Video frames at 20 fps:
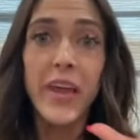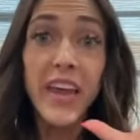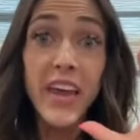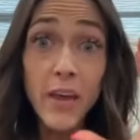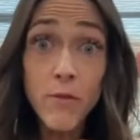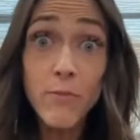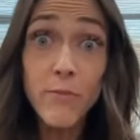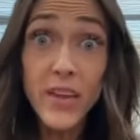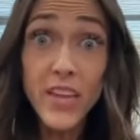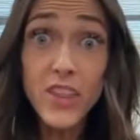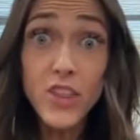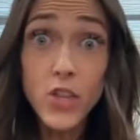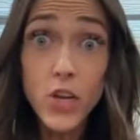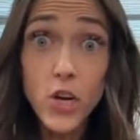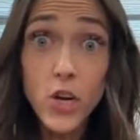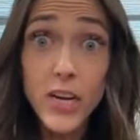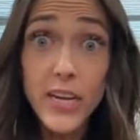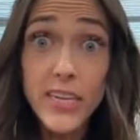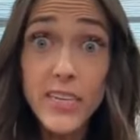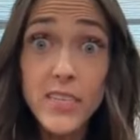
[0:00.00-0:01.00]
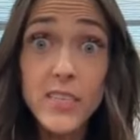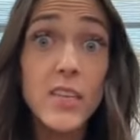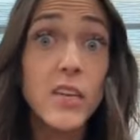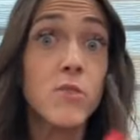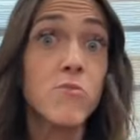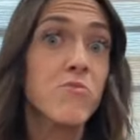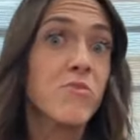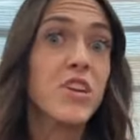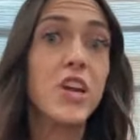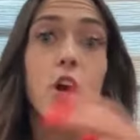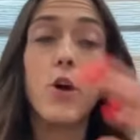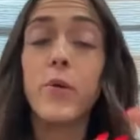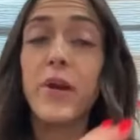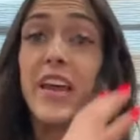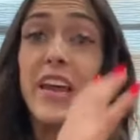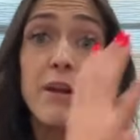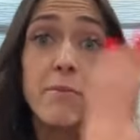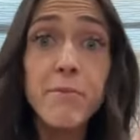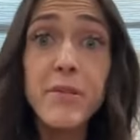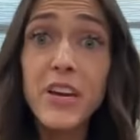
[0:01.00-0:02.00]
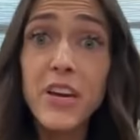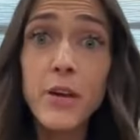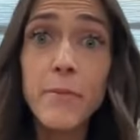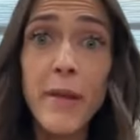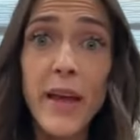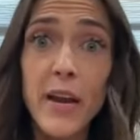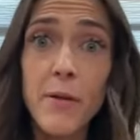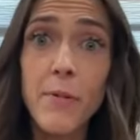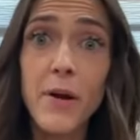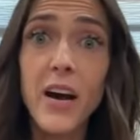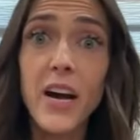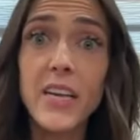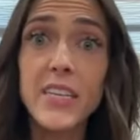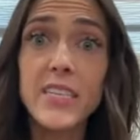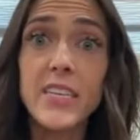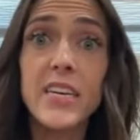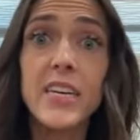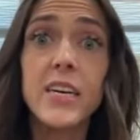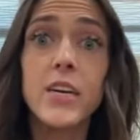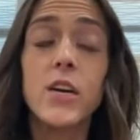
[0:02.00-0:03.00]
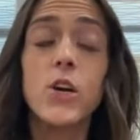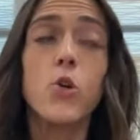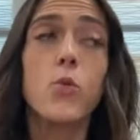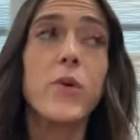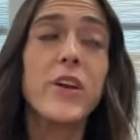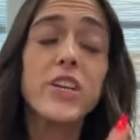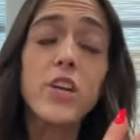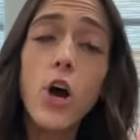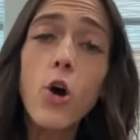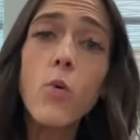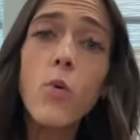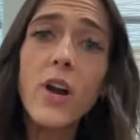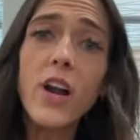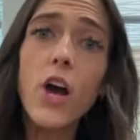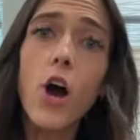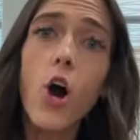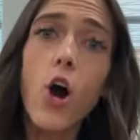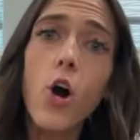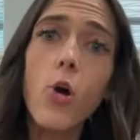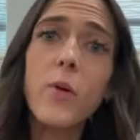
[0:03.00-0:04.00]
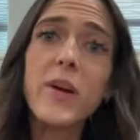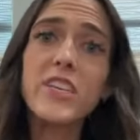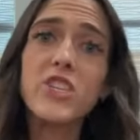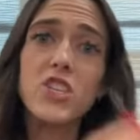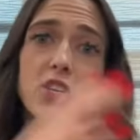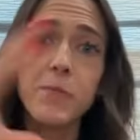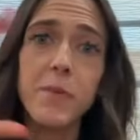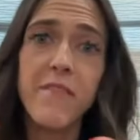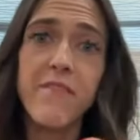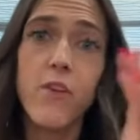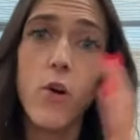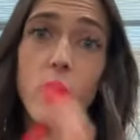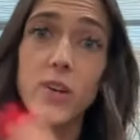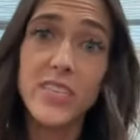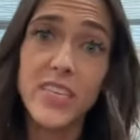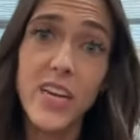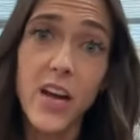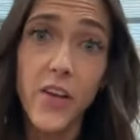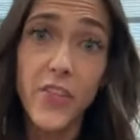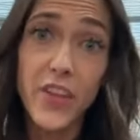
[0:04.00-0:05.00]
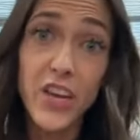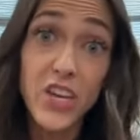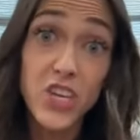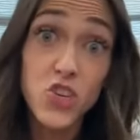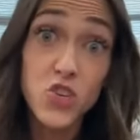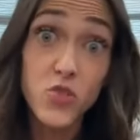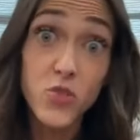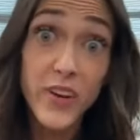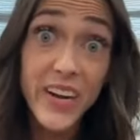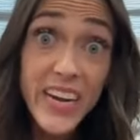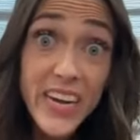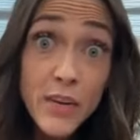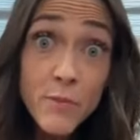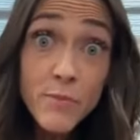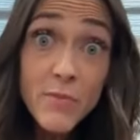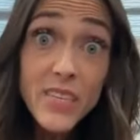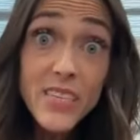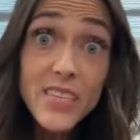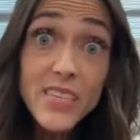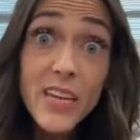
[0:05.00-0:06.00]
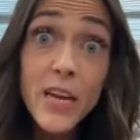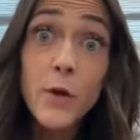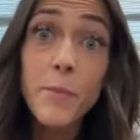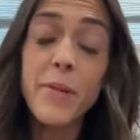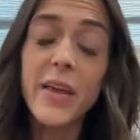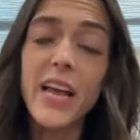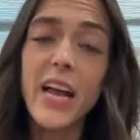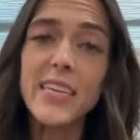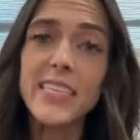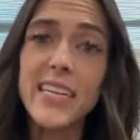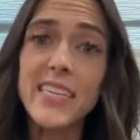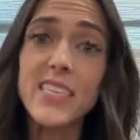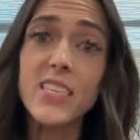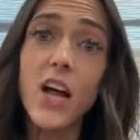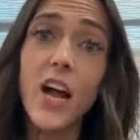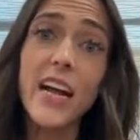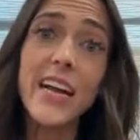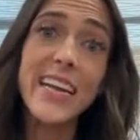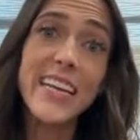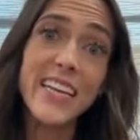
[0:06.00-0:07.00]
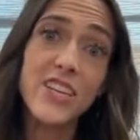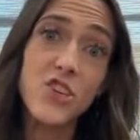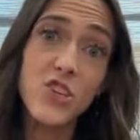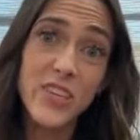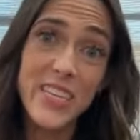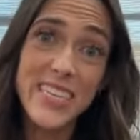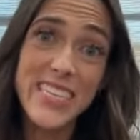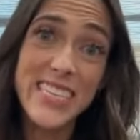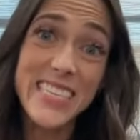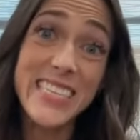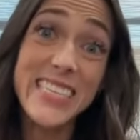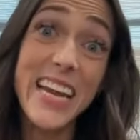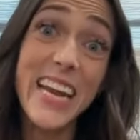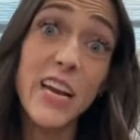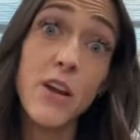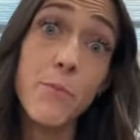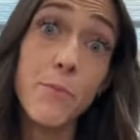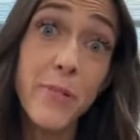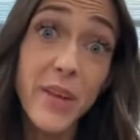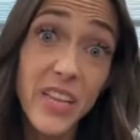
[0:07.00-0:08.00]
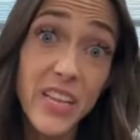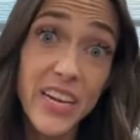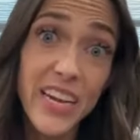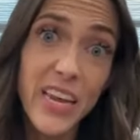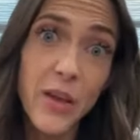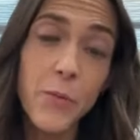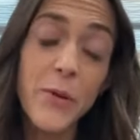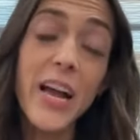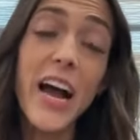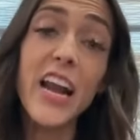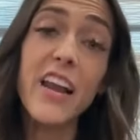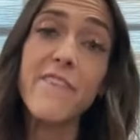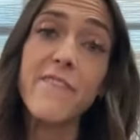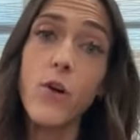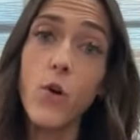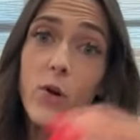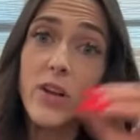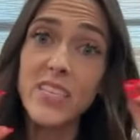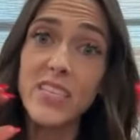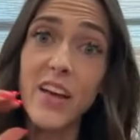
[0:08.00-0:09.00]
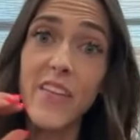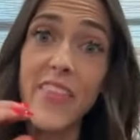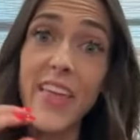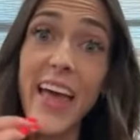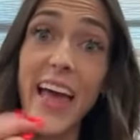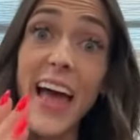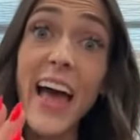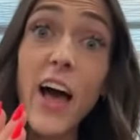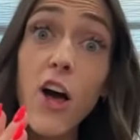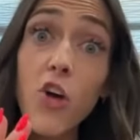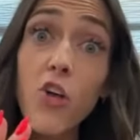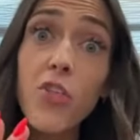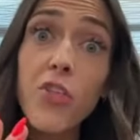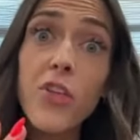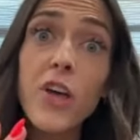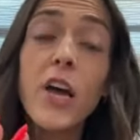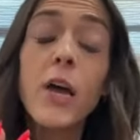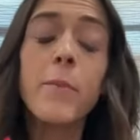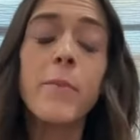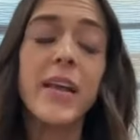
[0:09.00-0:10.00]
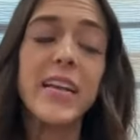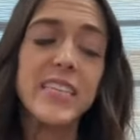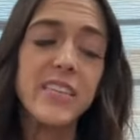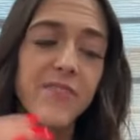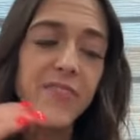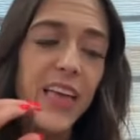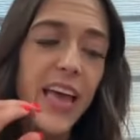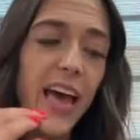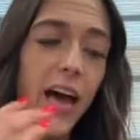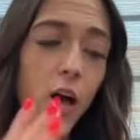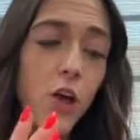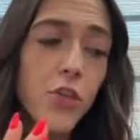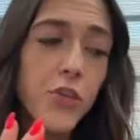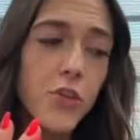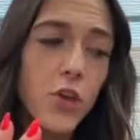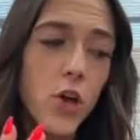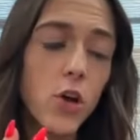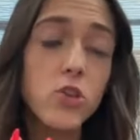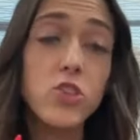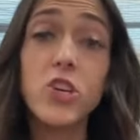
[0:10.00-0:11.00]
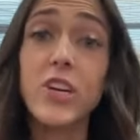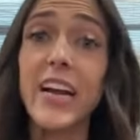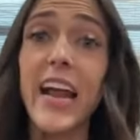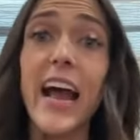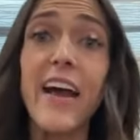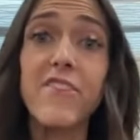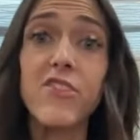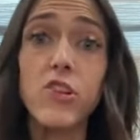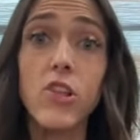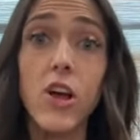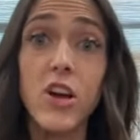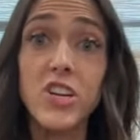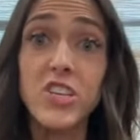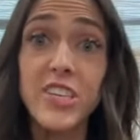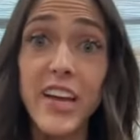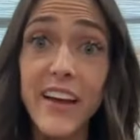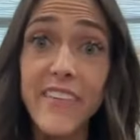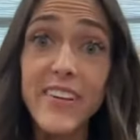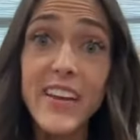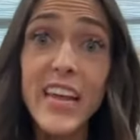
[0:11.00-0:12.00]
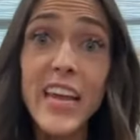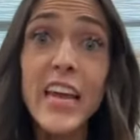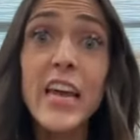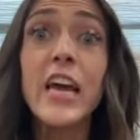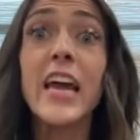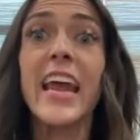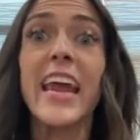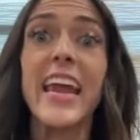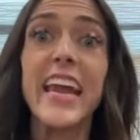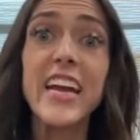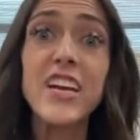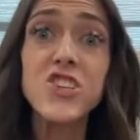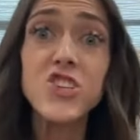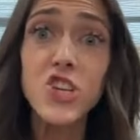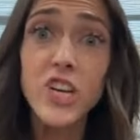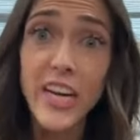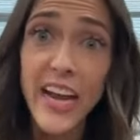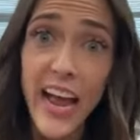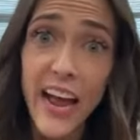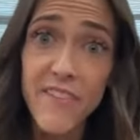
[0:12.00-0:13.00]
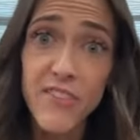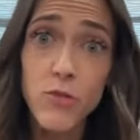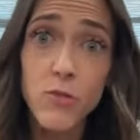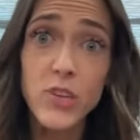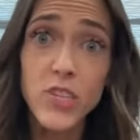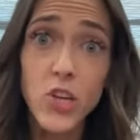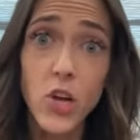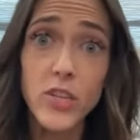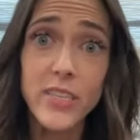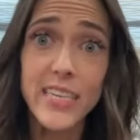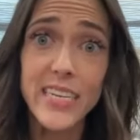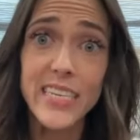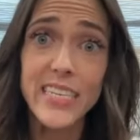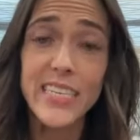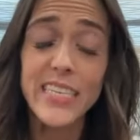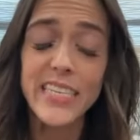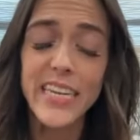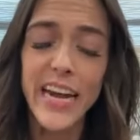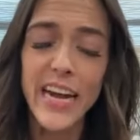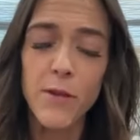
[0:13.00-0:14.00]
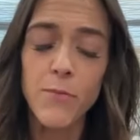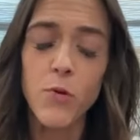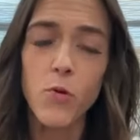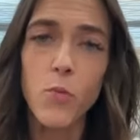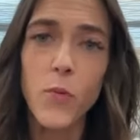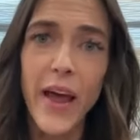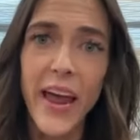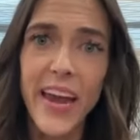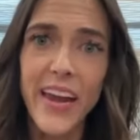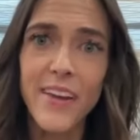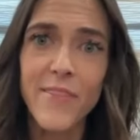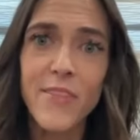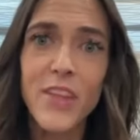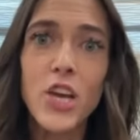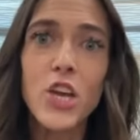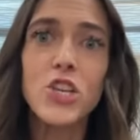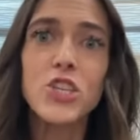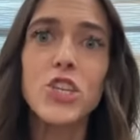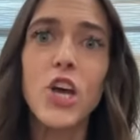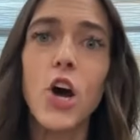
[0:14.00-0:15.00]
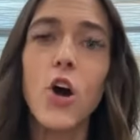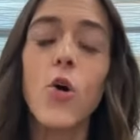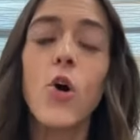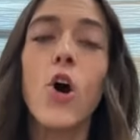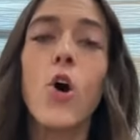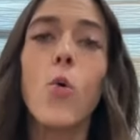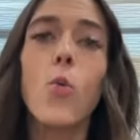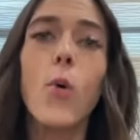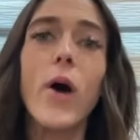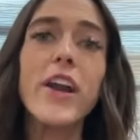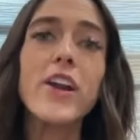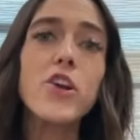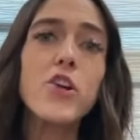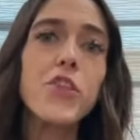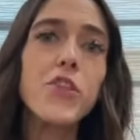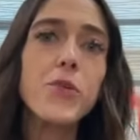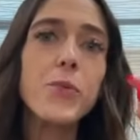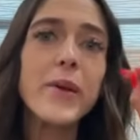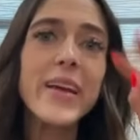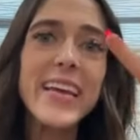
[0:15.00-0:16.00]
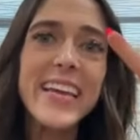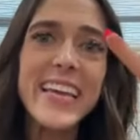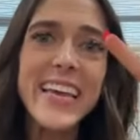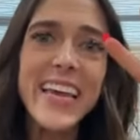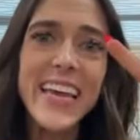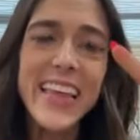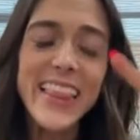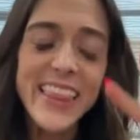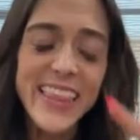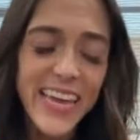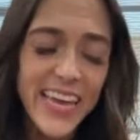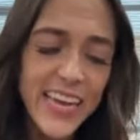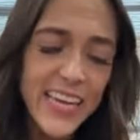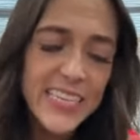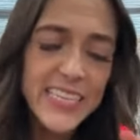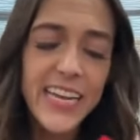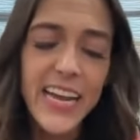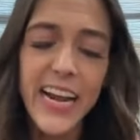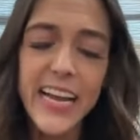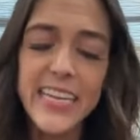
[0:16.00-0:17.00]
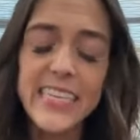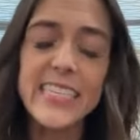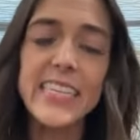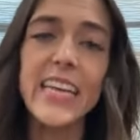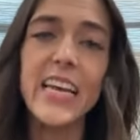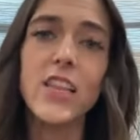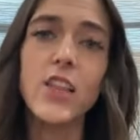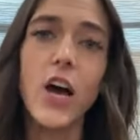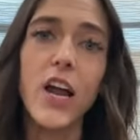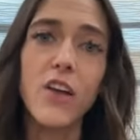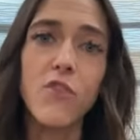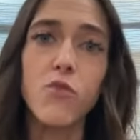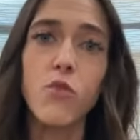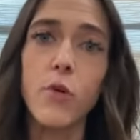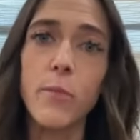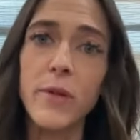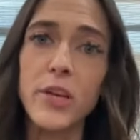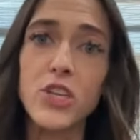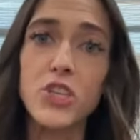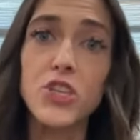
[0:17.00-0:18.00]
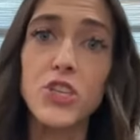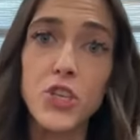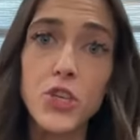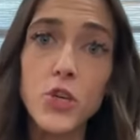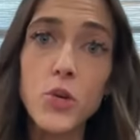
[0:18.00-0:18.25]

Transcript: we hit mid thirties, you know, we're hitting perimenopause. We don't want to always just be focusing on the extremes because that's not going to get you the sustainability. We got to focus on the health because if the health goes, you're going to have your longevity and you're going to have your results in a sustainable way. So what are three key things that I see a lot of women